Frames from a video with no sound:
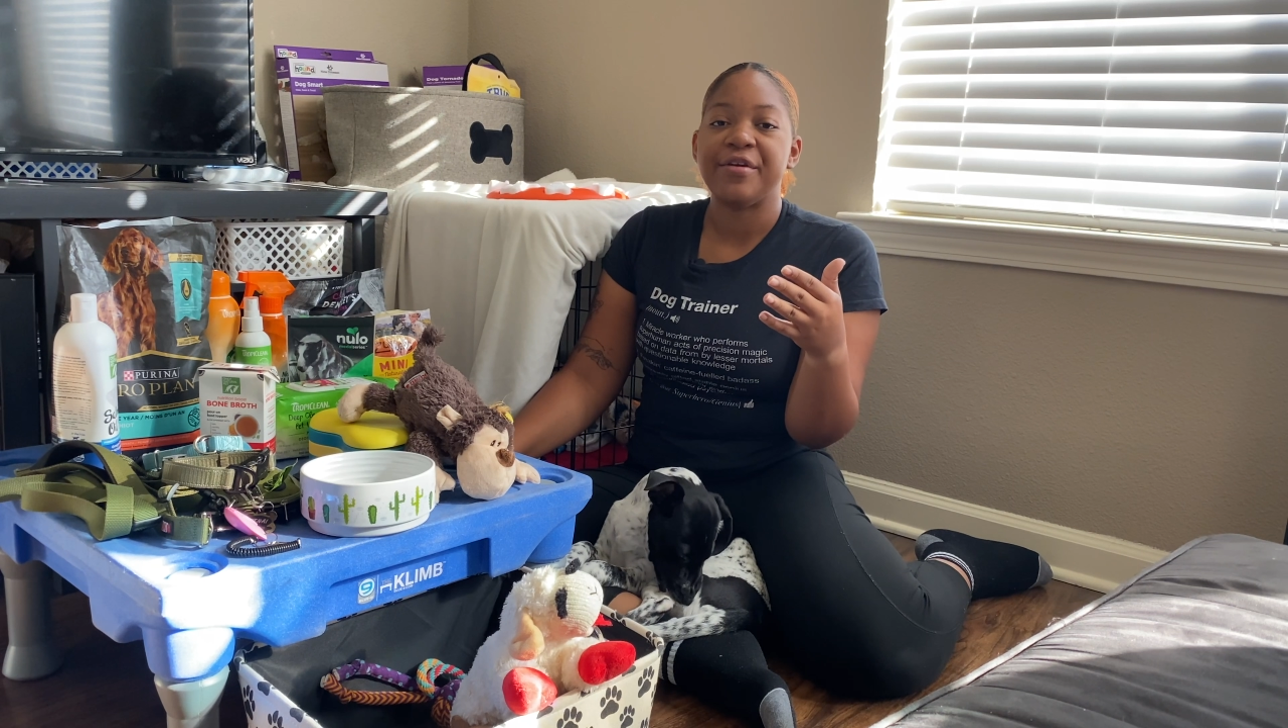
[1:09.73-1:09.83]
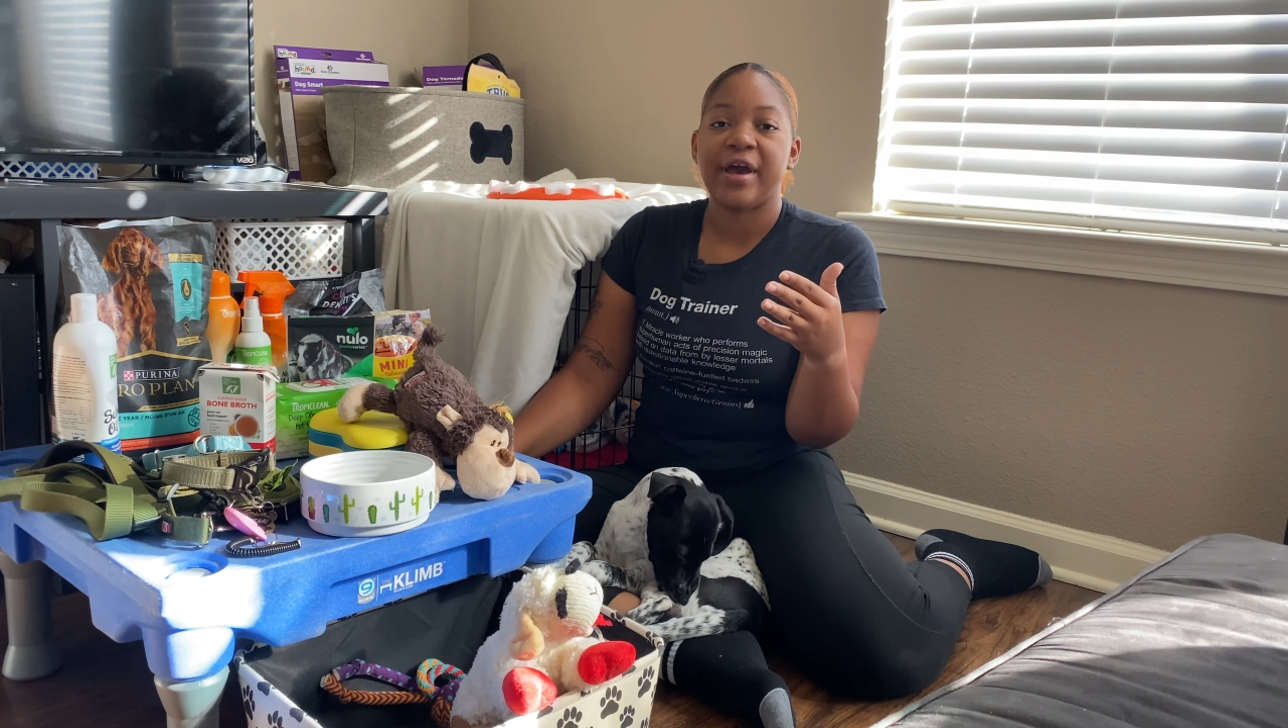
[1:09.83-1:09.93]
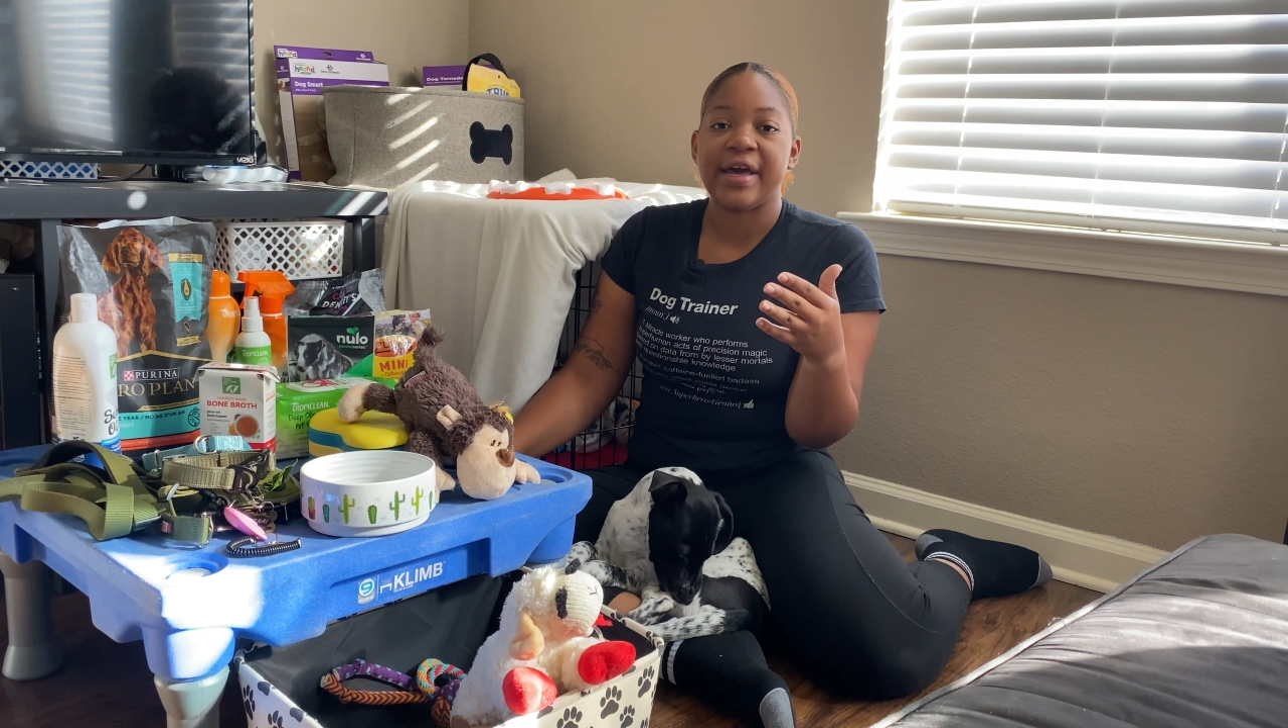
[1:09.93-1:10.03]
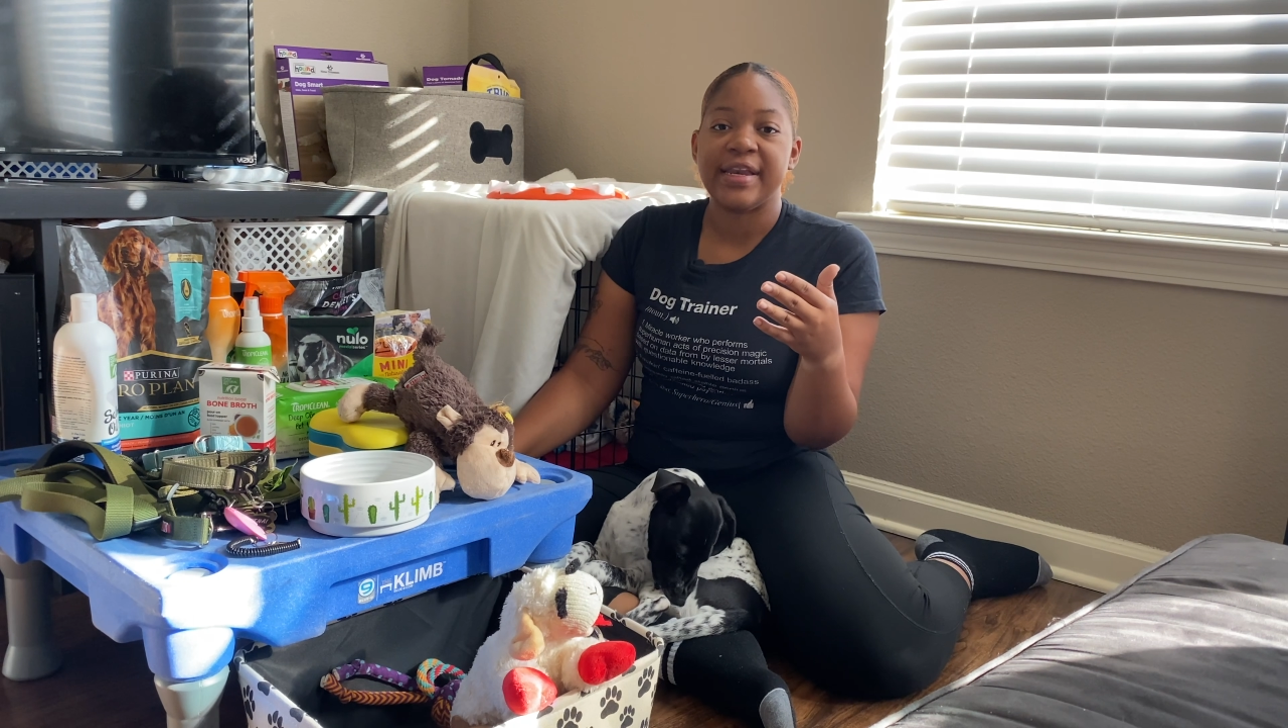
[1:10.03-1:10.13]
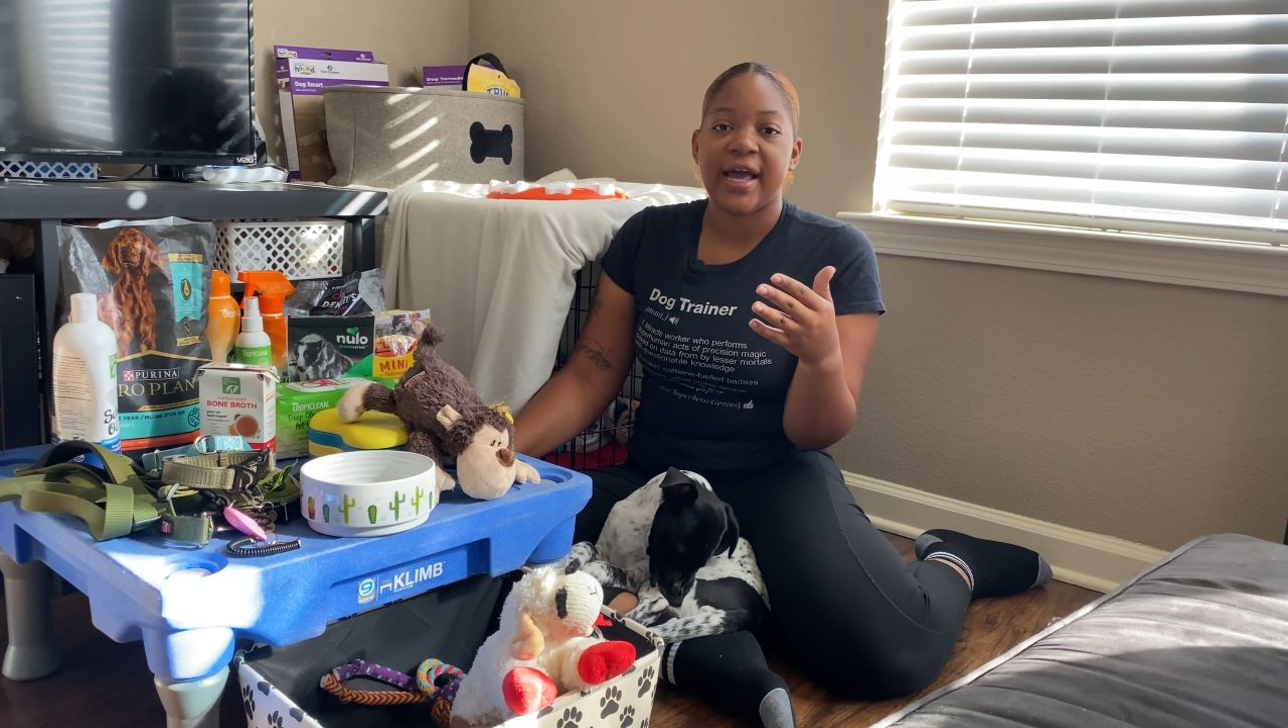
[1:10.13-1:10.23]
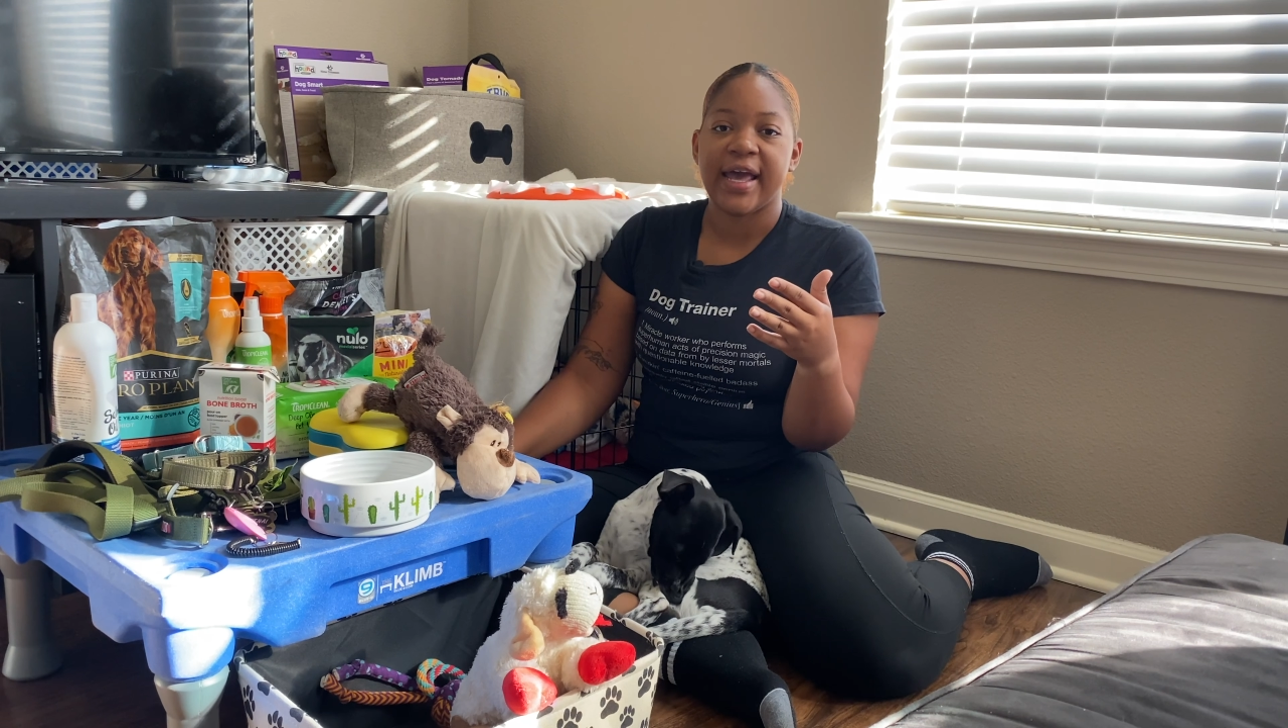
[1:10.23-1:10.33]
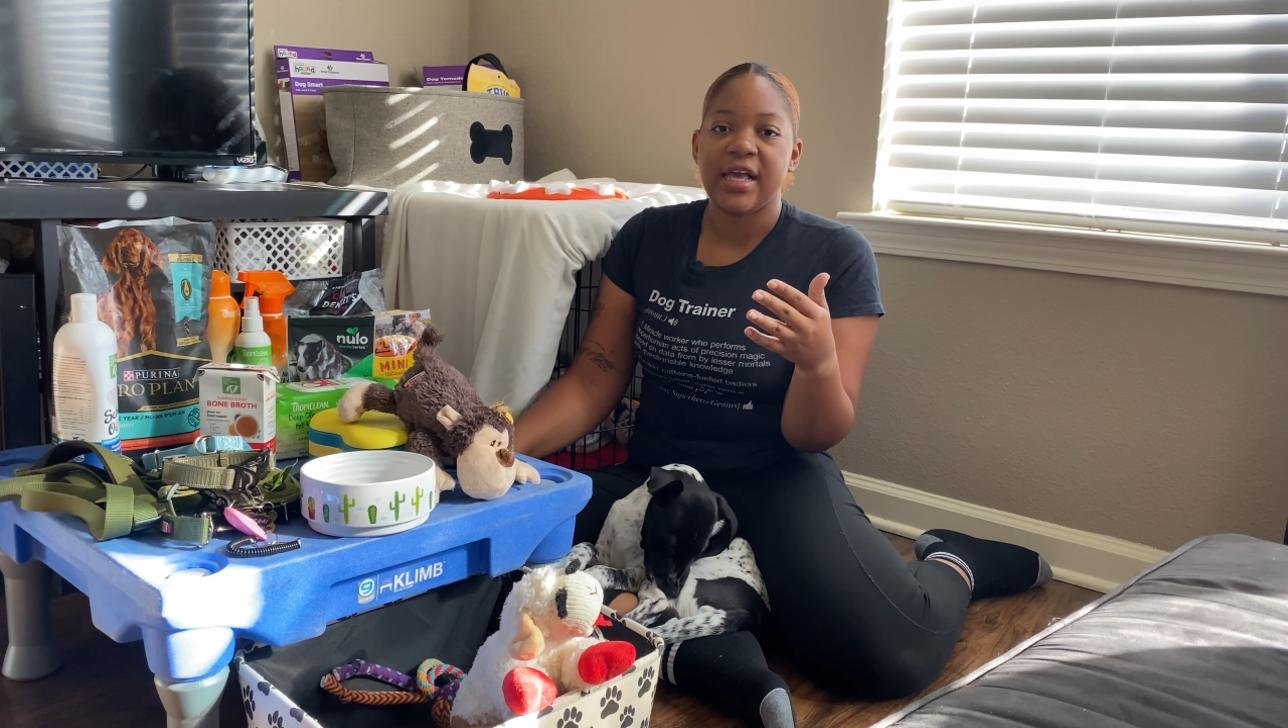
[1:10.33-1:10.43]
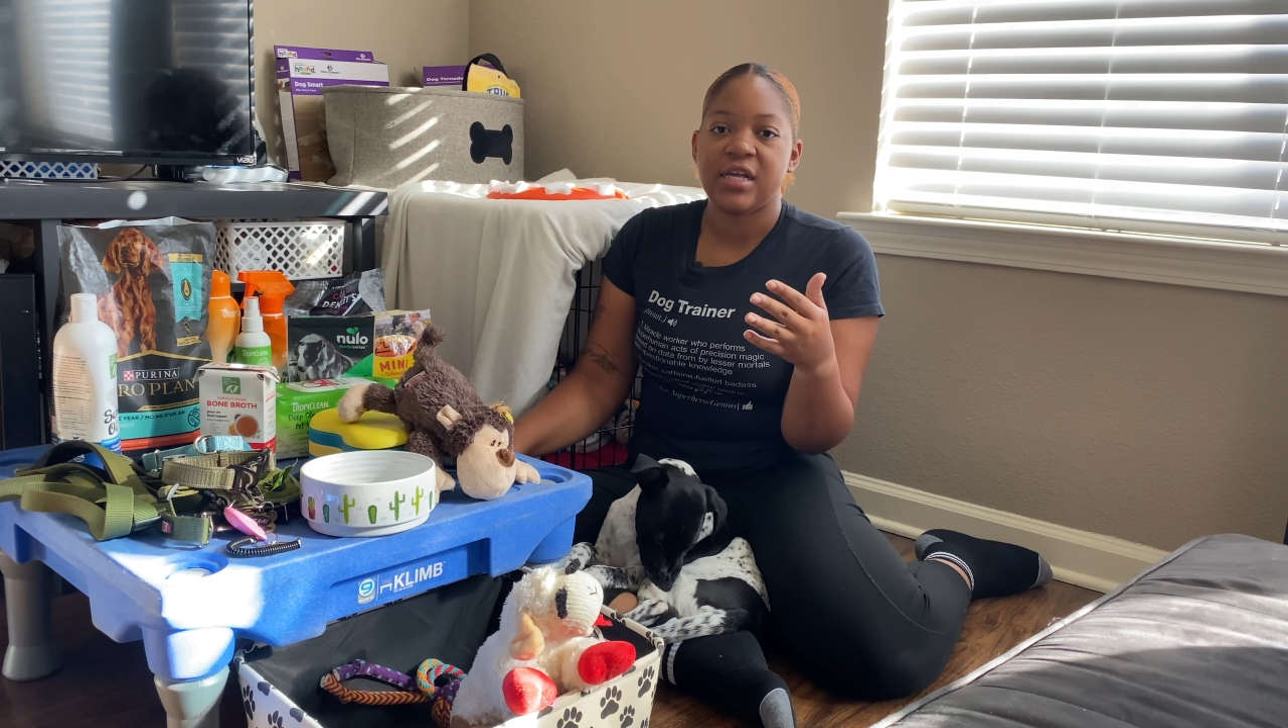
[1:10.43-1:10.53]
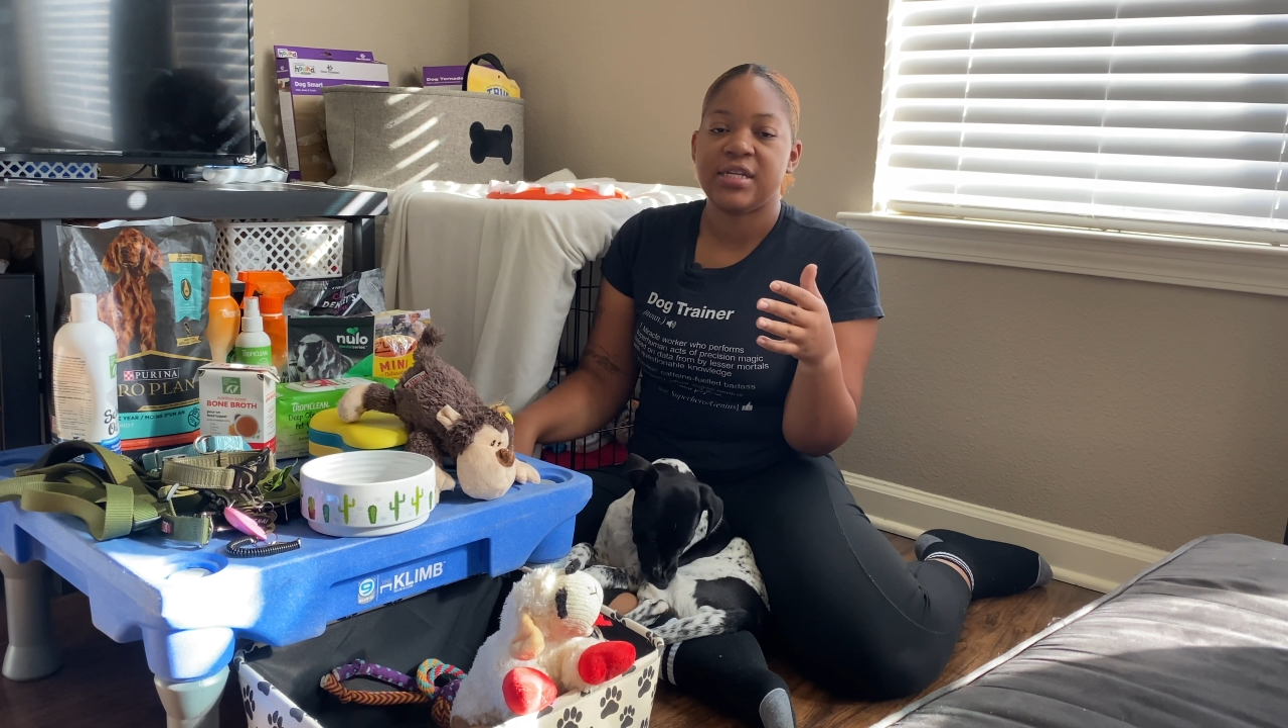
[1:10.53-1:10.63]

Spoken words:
at night